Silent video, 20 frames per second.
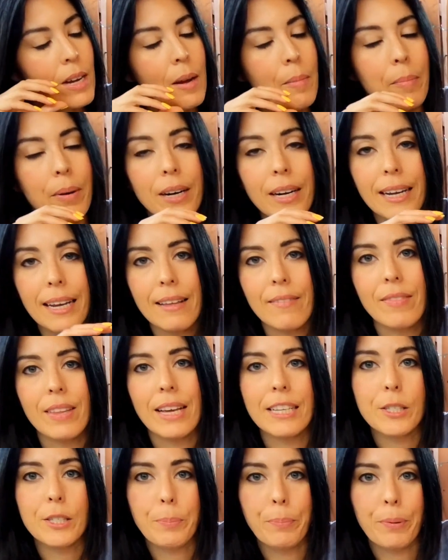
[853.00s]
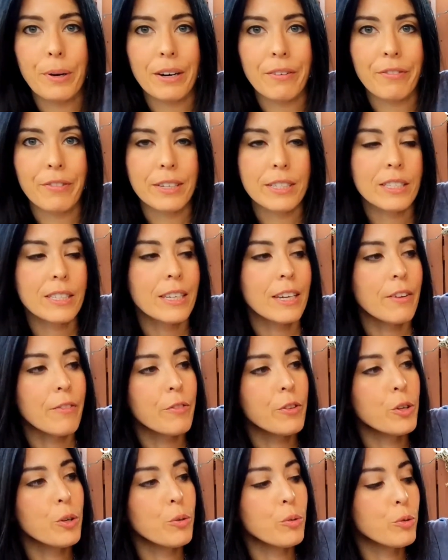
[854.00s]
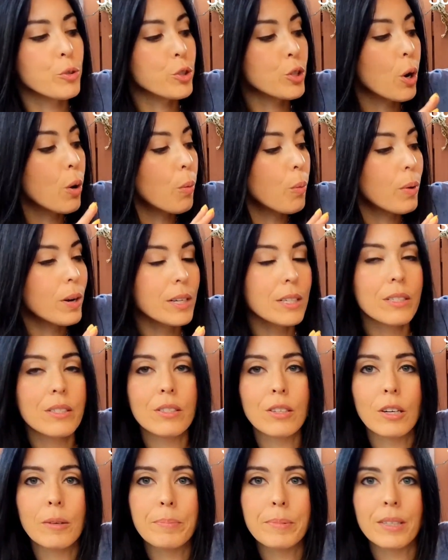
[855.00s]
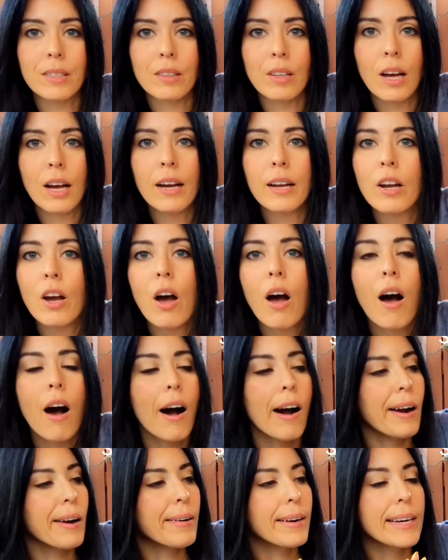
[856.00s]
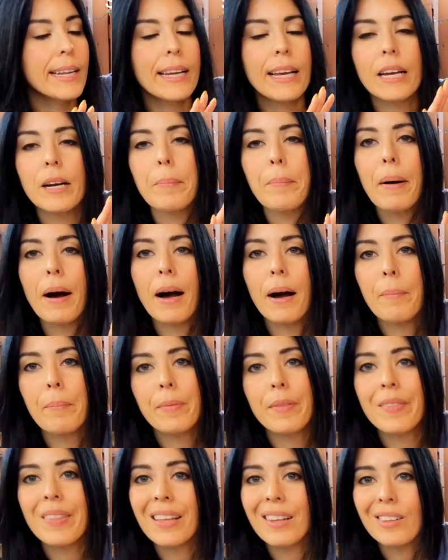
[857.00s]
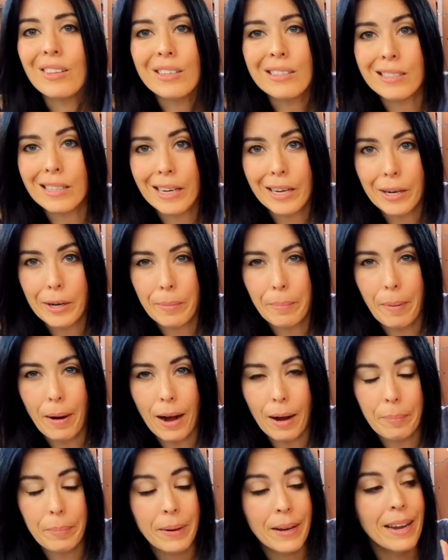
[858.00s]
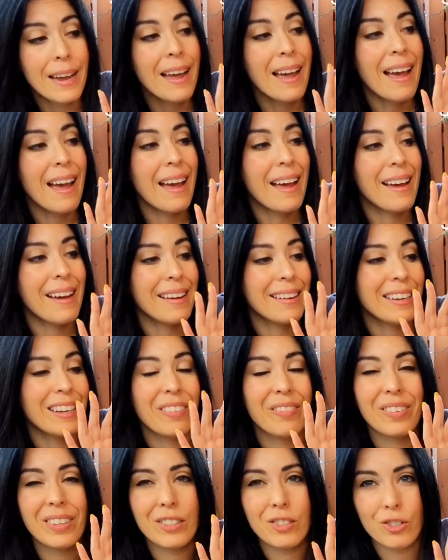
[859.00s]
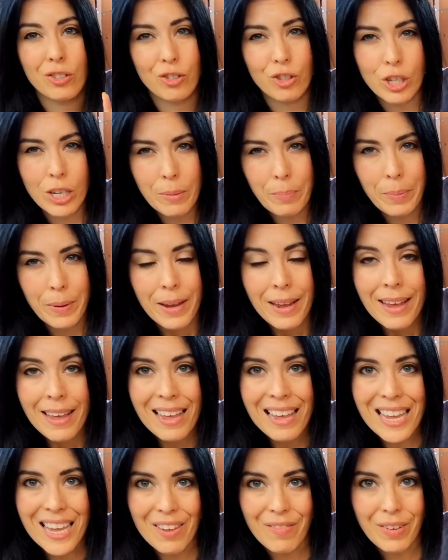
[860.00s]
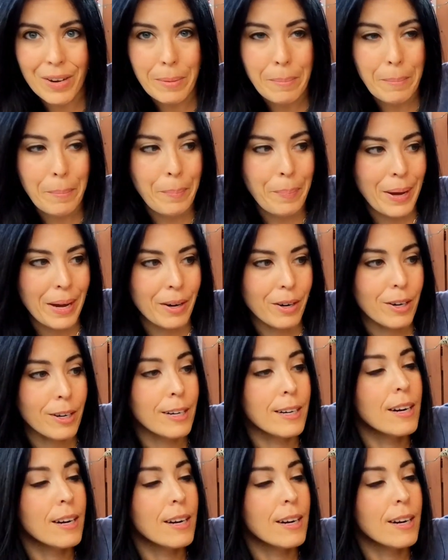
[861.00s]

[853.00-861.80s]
But again, that's preference. If you don't want to sculpt a lot, already get a pop that looks like your pop. And if it's cheap, even better.